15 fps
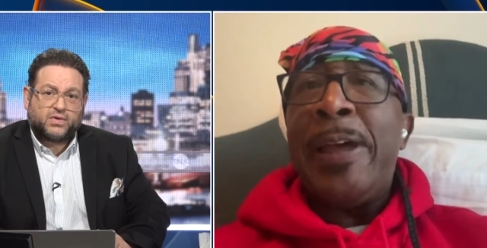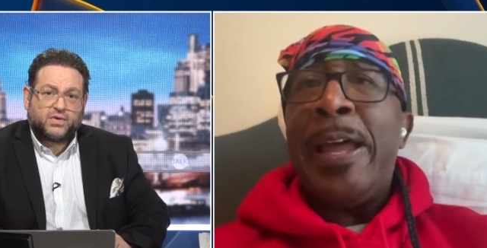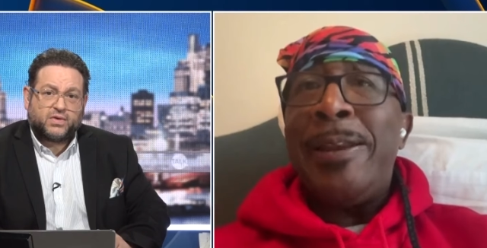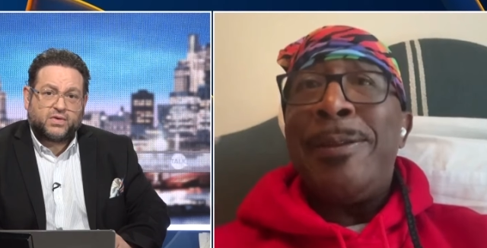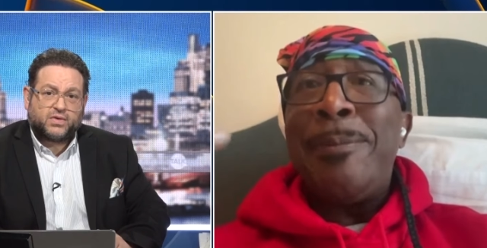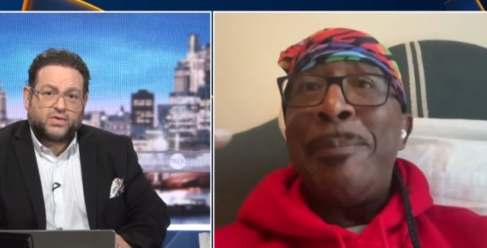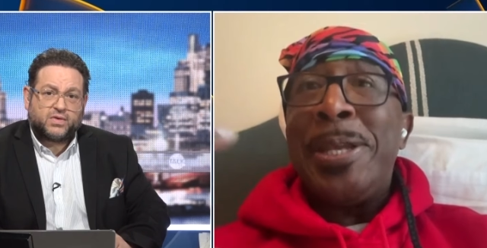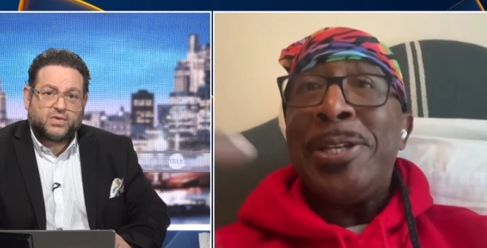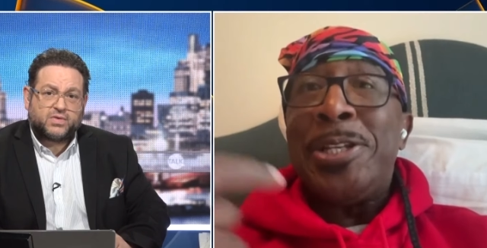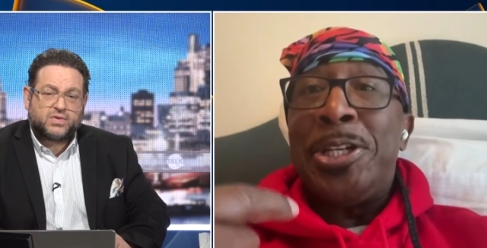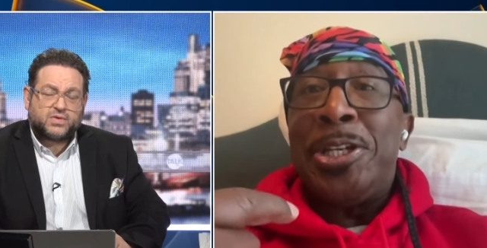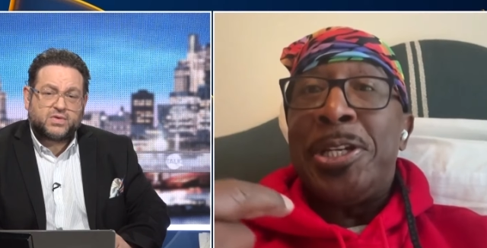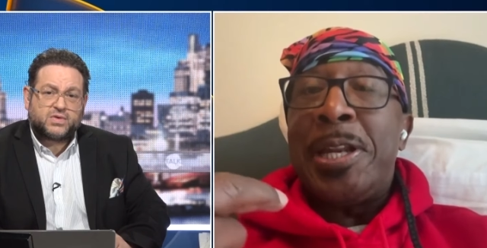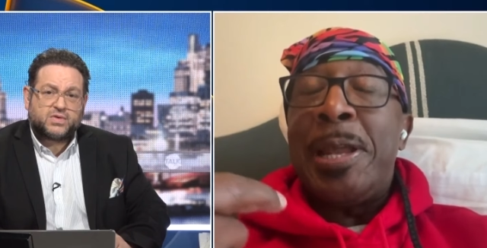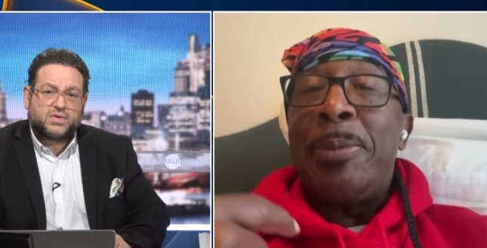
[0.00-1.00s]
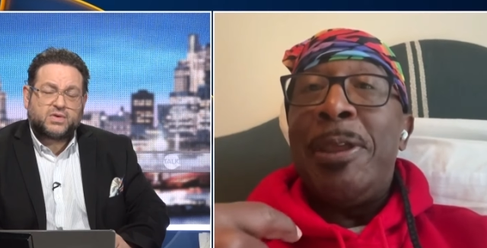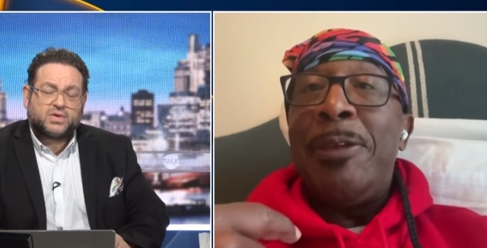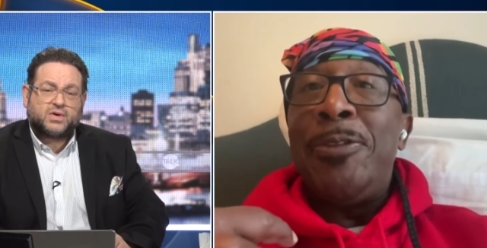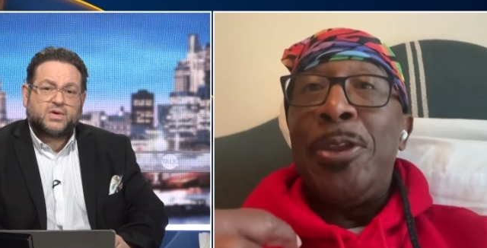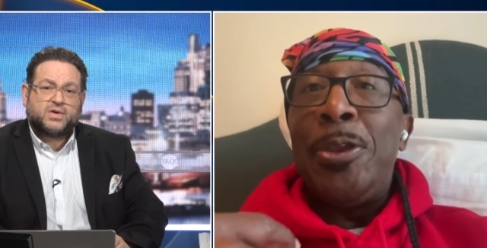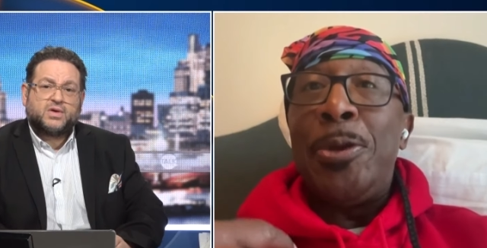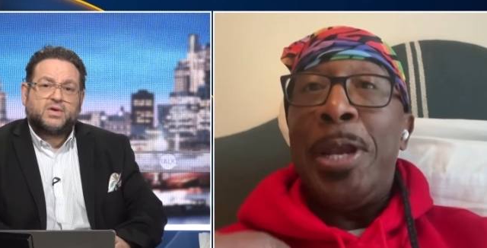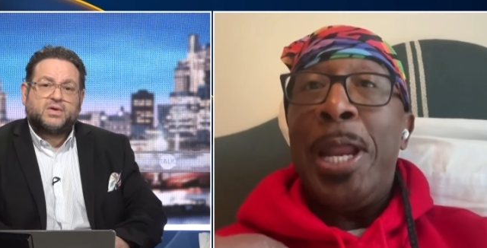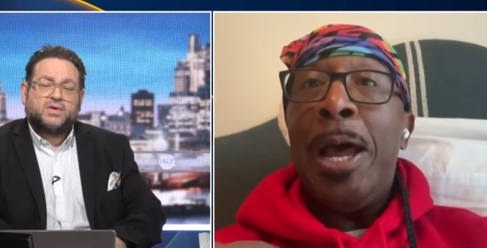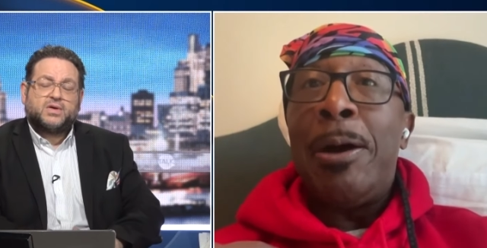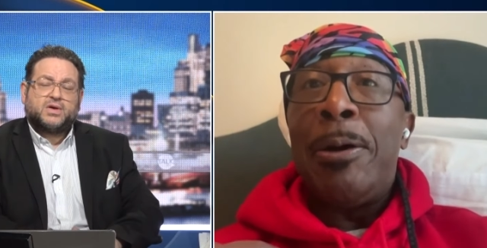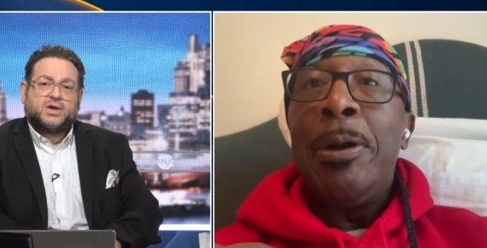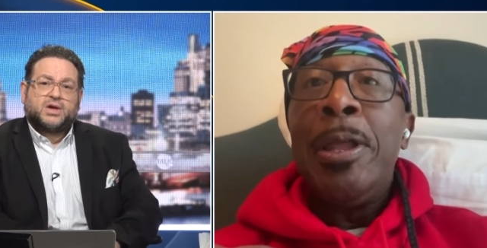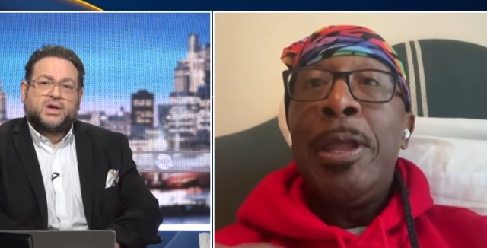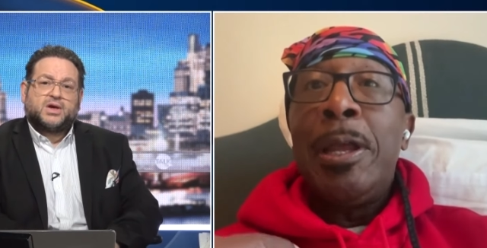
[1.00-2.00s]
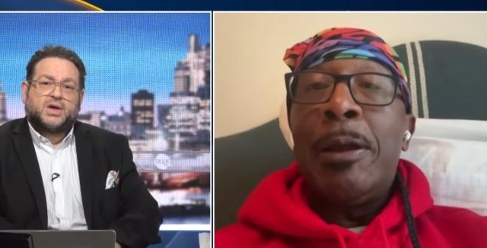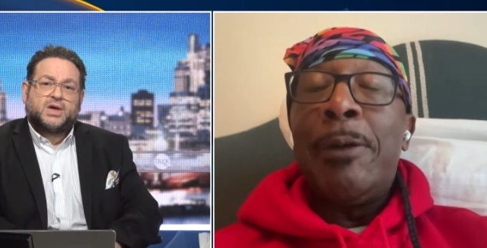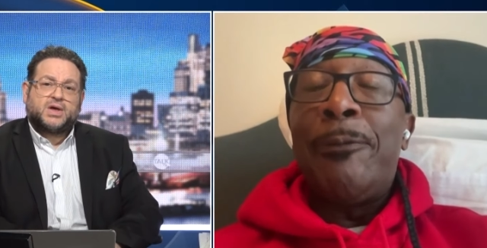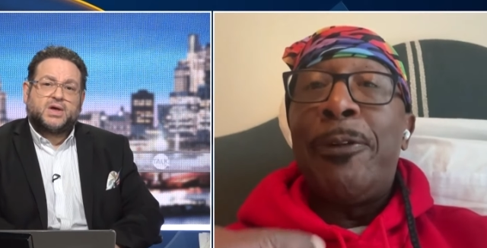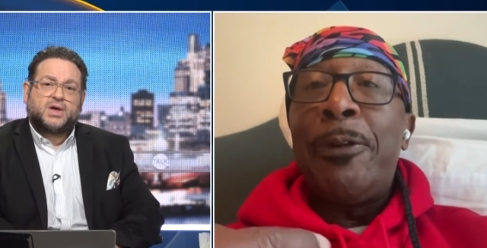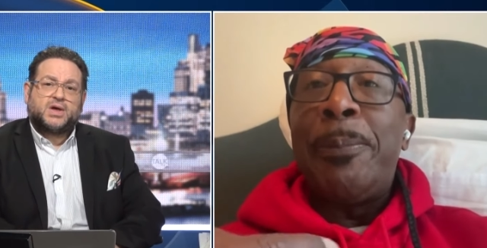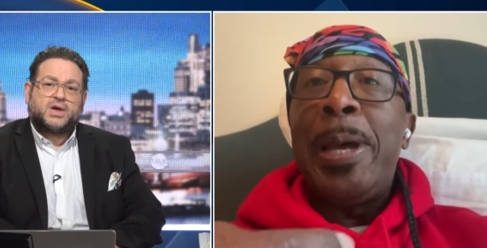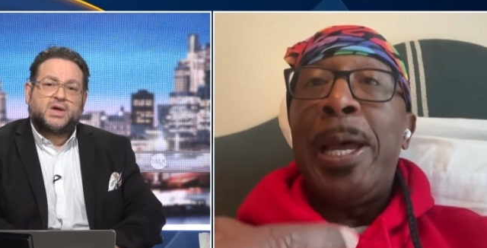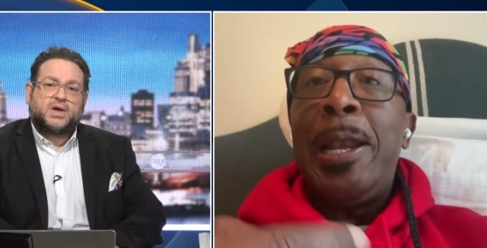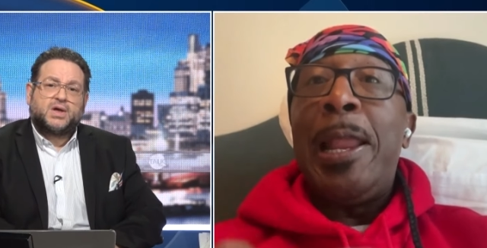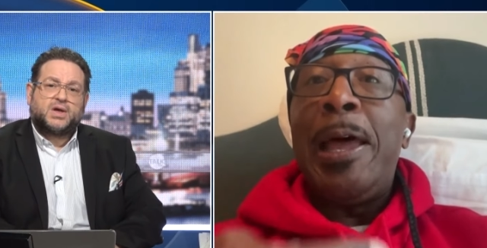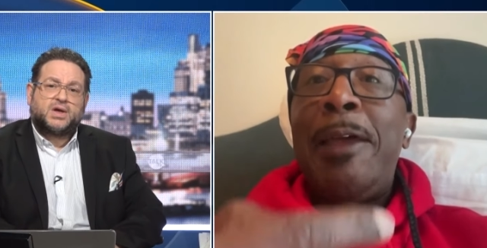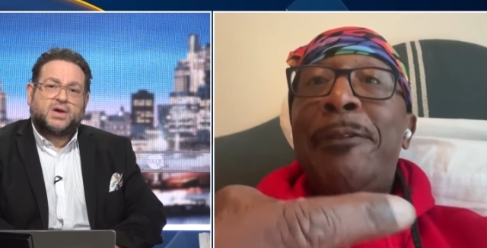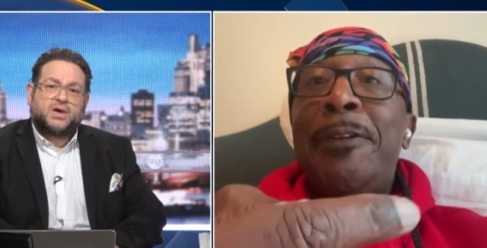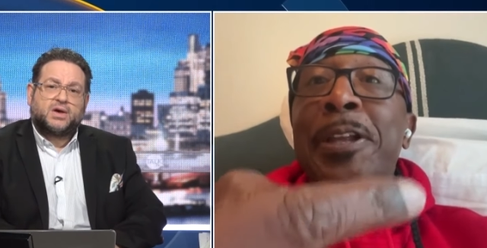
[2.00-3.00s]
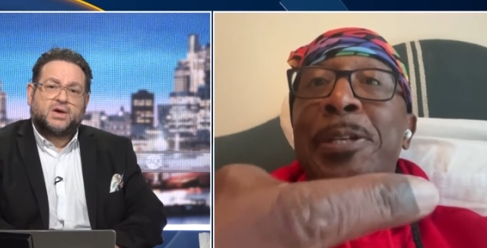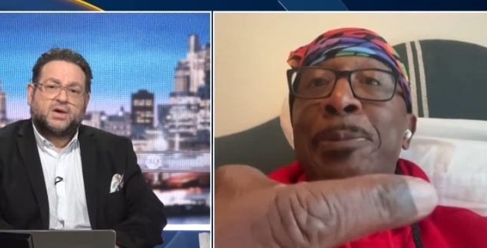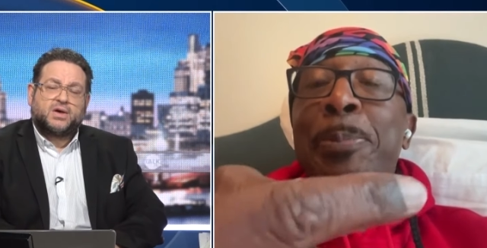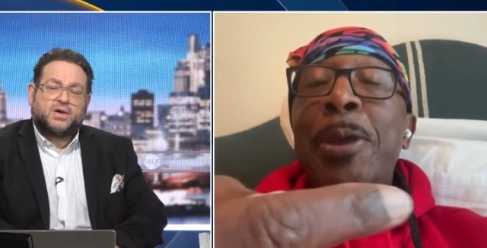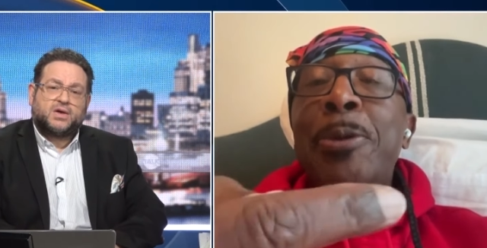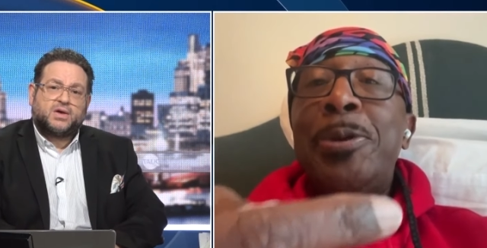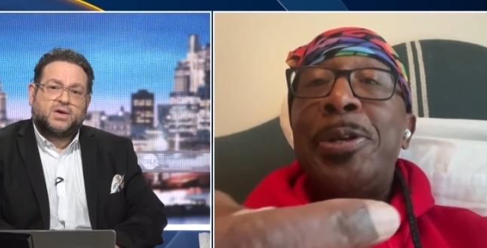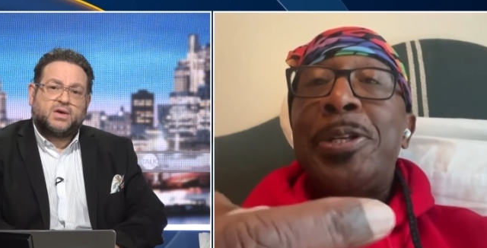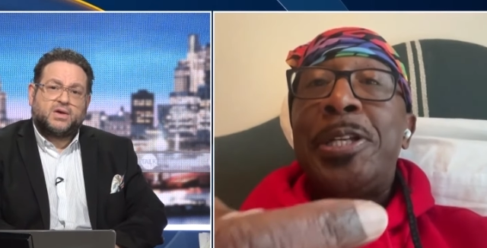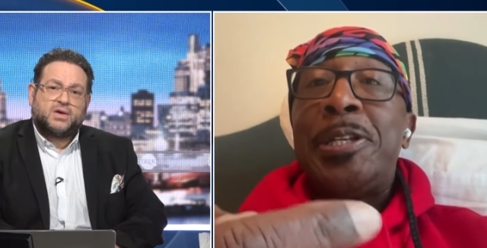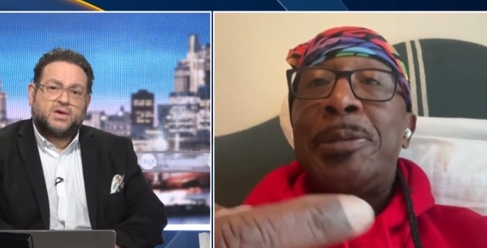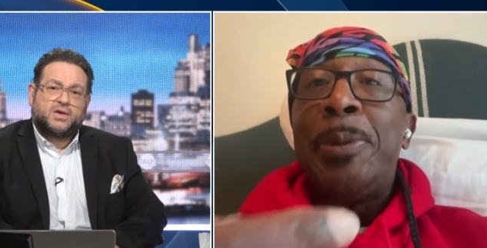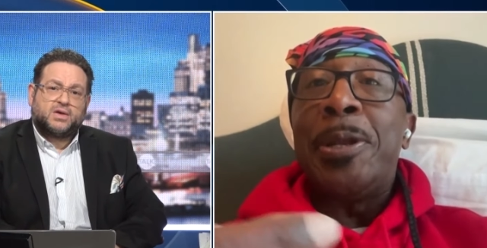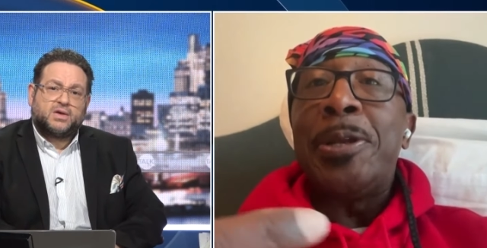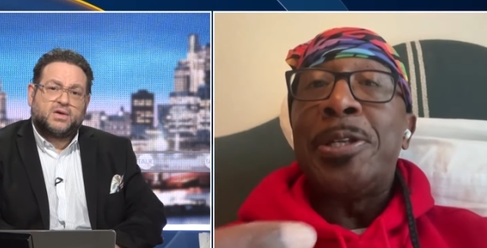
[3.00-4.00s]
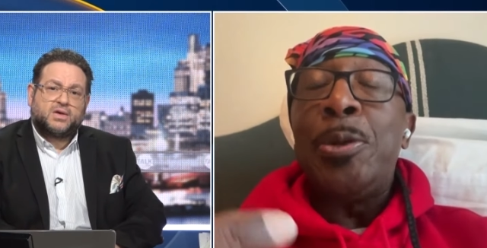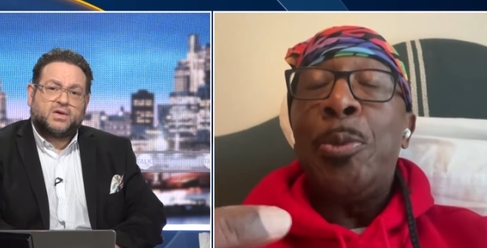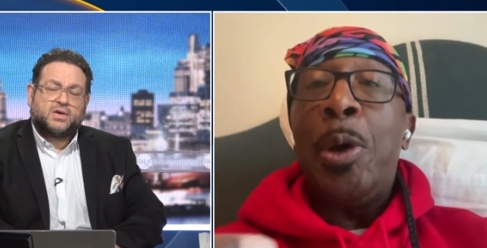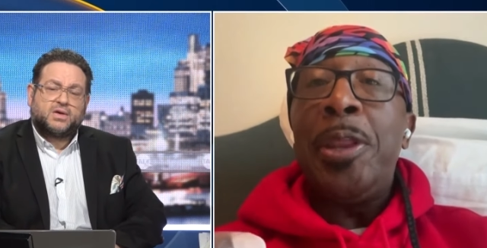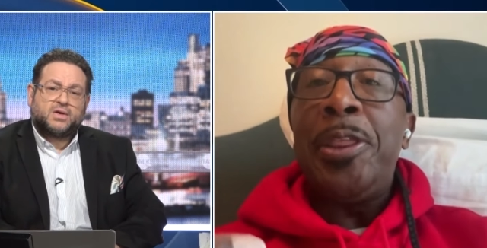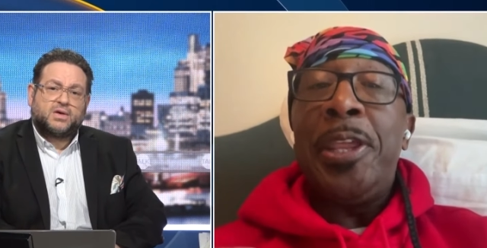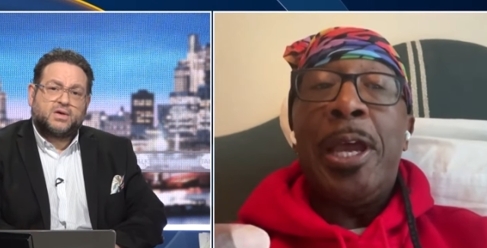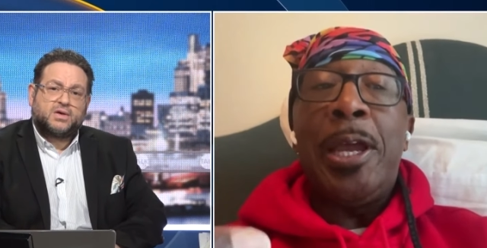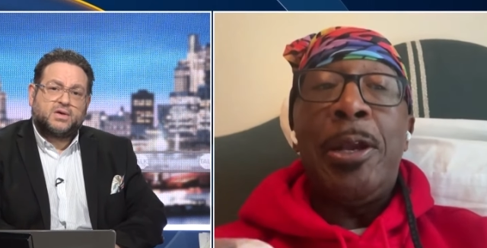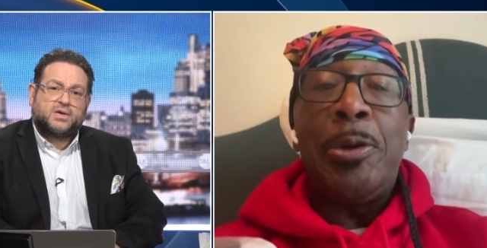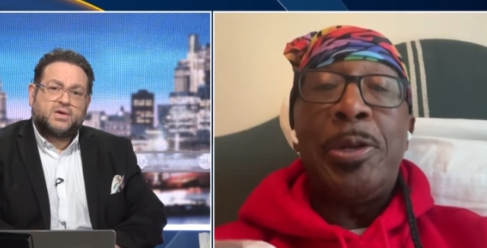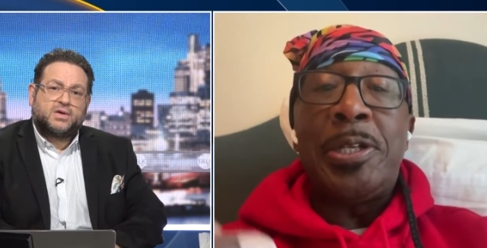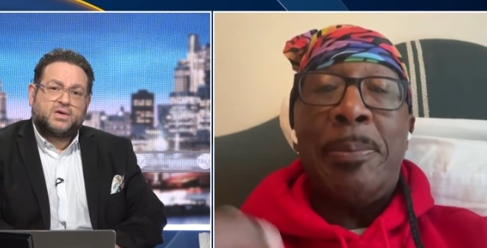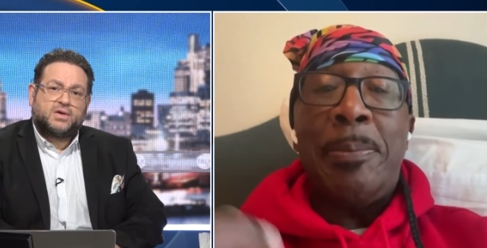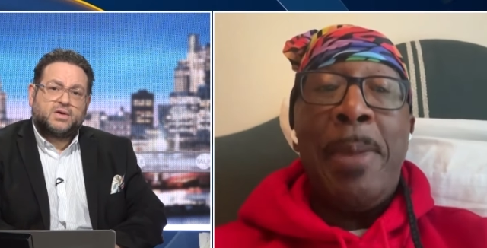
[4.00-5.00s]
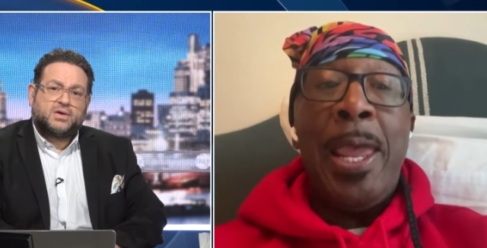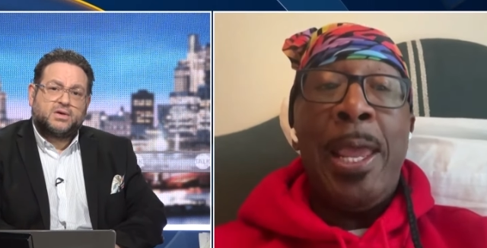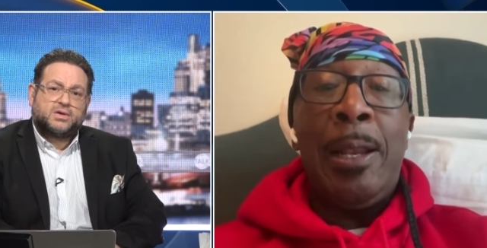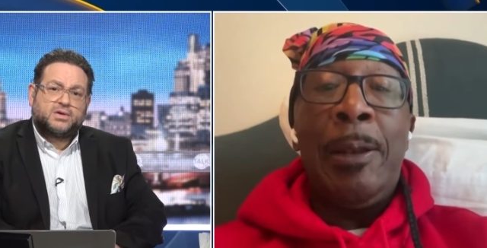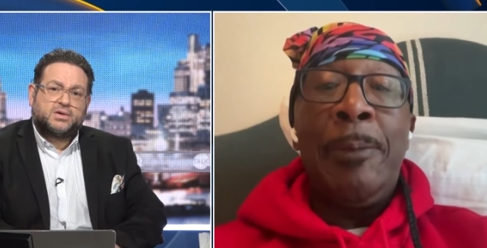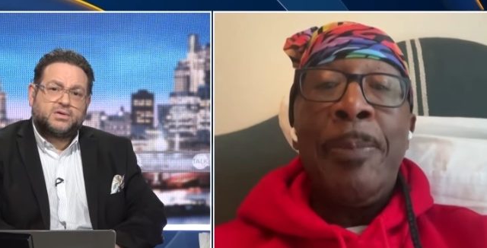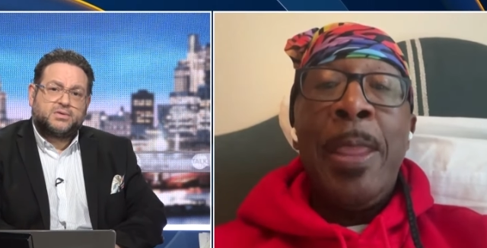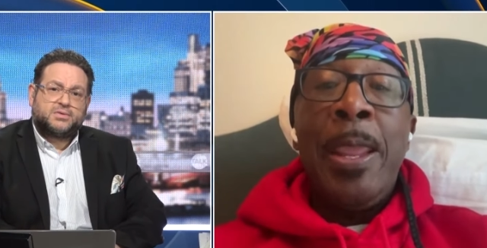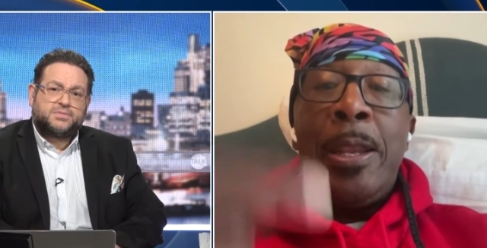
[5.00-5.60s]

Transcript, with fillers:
Speaker 1: fact, the messages I'm giving you now come from my life experiences because the one thing I know as a male,